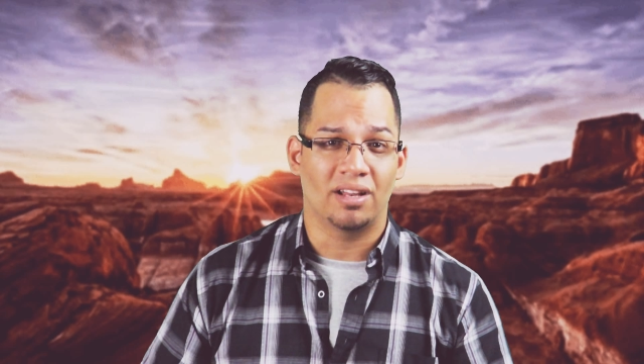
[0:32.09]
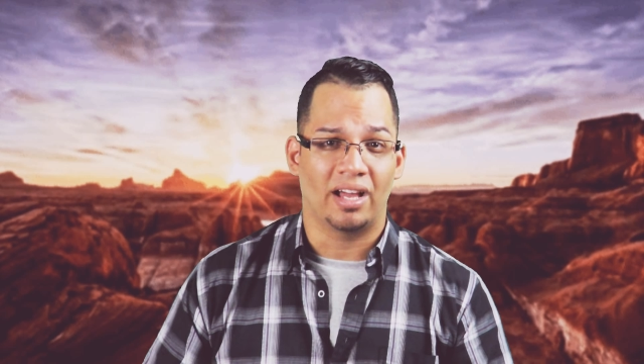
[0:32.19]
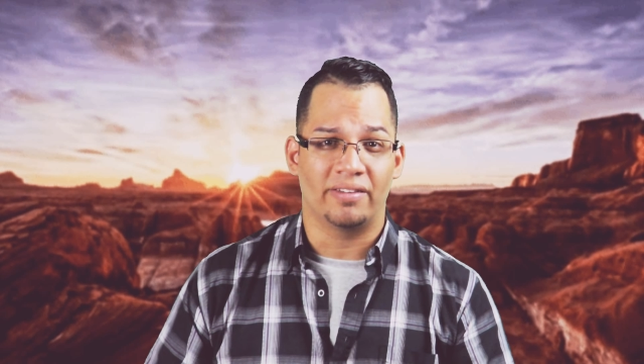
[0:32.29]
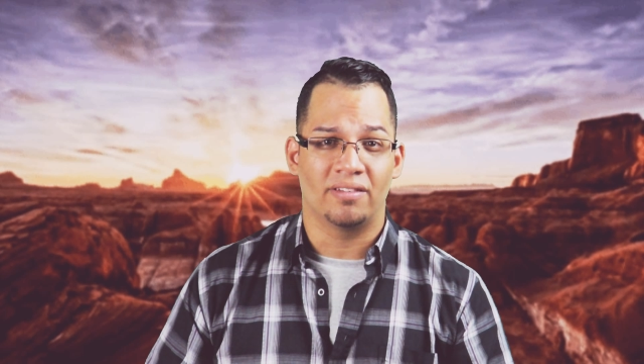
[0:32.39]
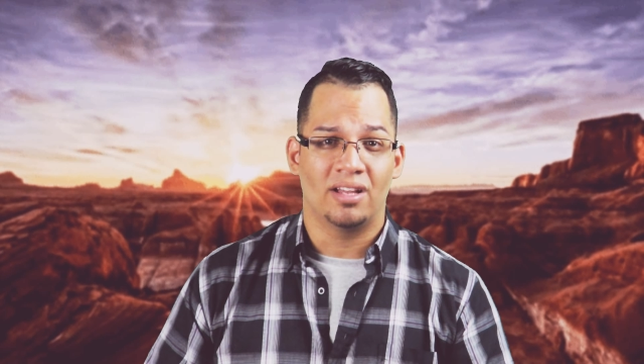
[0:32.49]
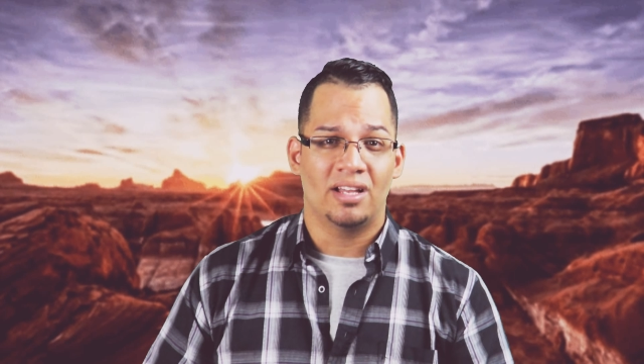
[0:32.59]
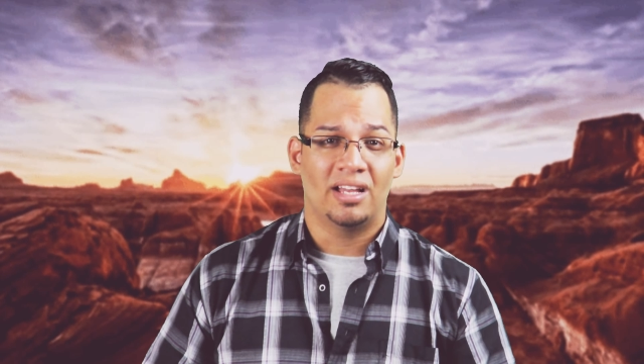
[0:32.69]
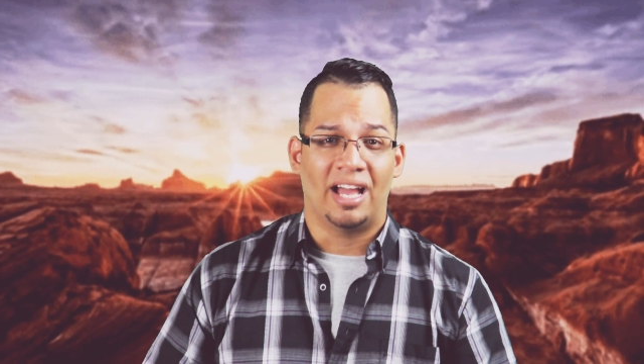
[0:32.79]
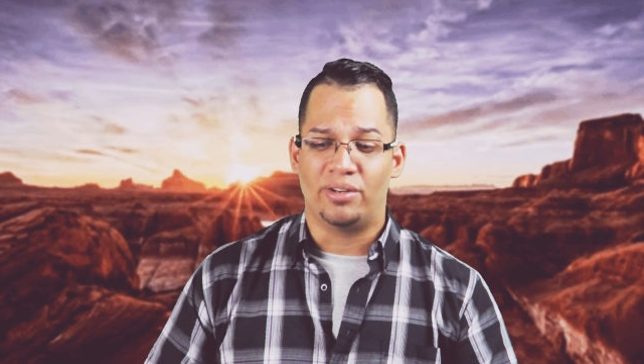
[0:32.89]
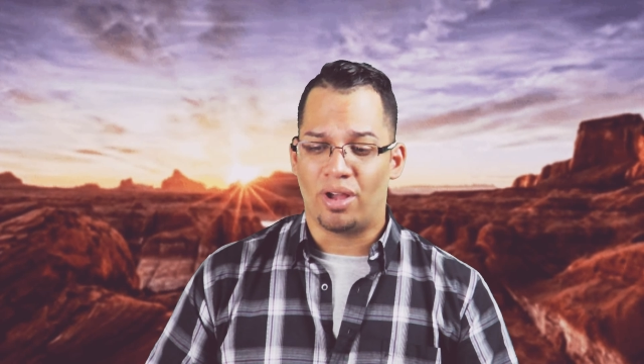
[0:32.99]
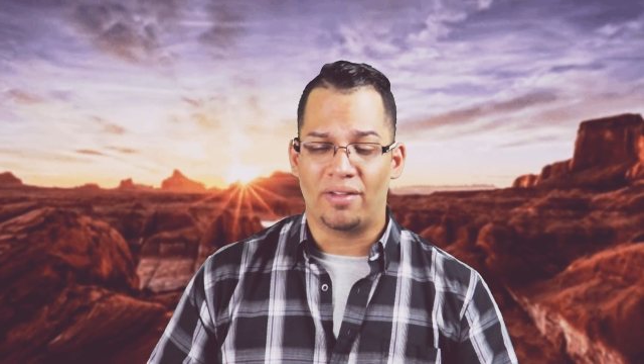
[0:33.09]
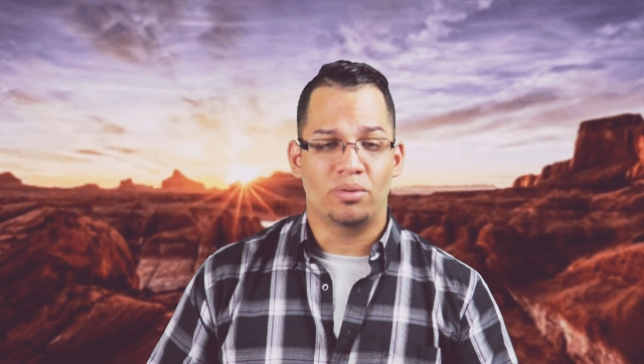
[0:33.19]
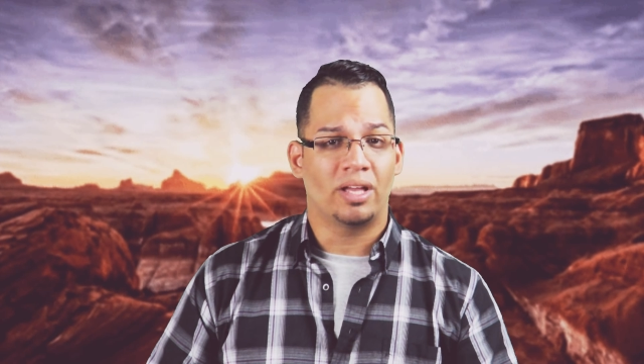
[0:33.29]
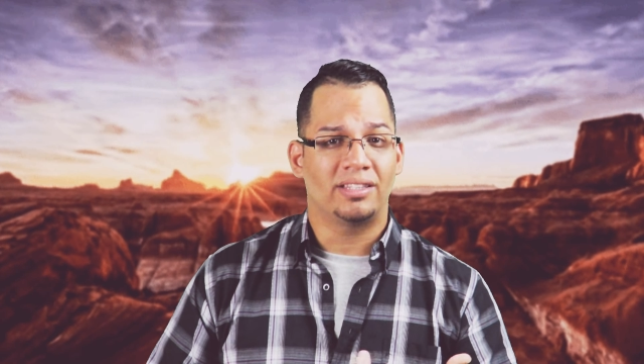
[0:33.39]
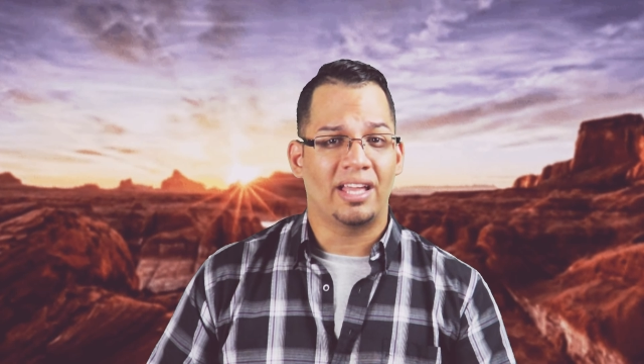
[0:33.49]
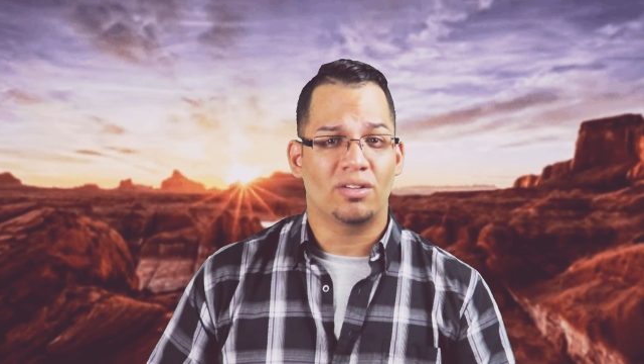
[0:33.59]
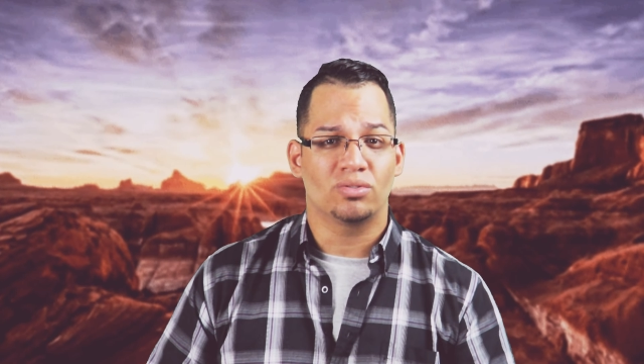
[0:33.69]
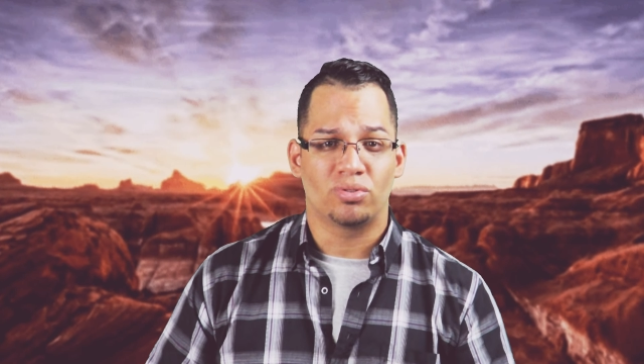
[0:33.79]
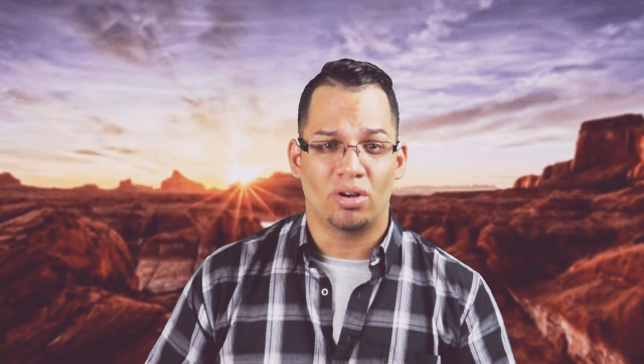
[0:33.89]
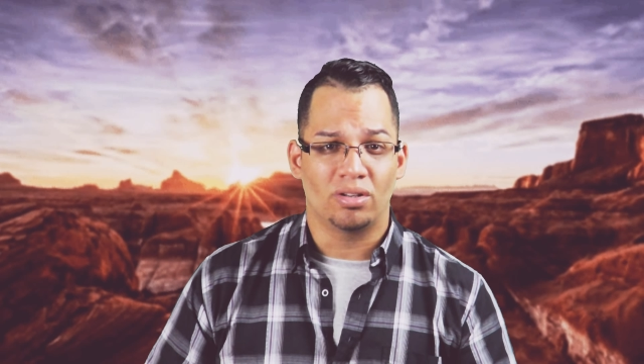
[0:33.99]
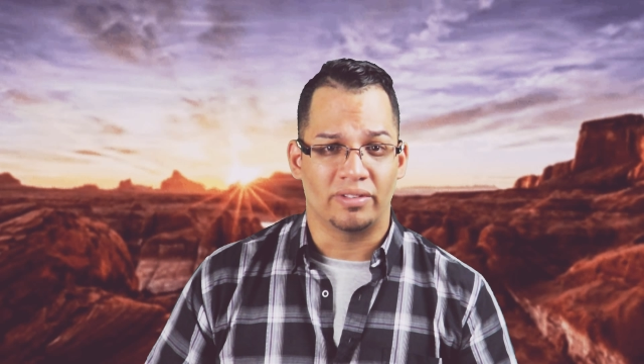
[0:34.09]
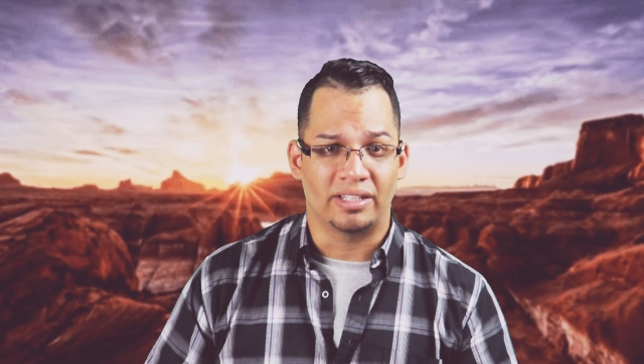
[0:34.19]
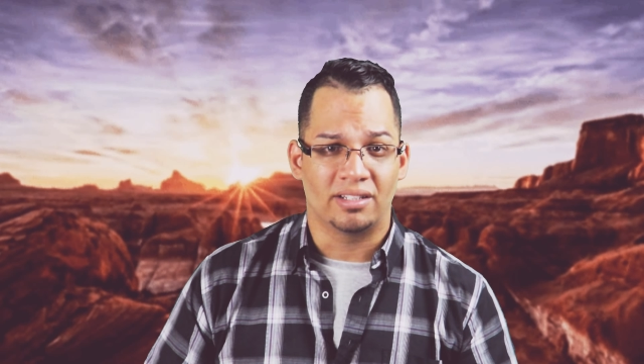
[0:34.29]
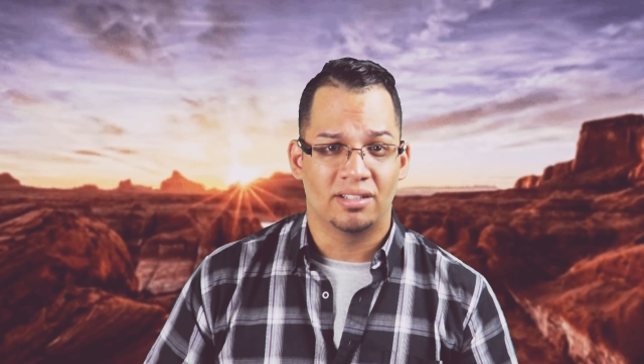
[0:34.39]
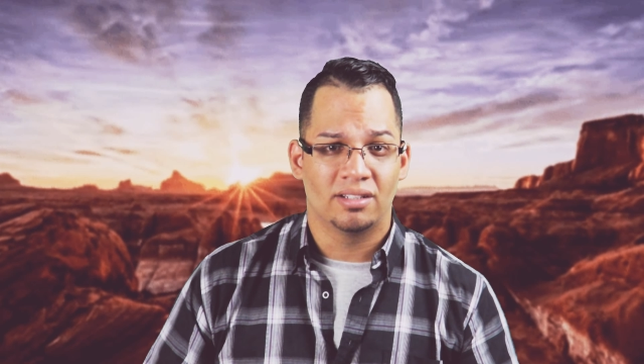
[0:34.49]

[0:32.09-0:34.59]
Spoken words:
life and you have to take control of it.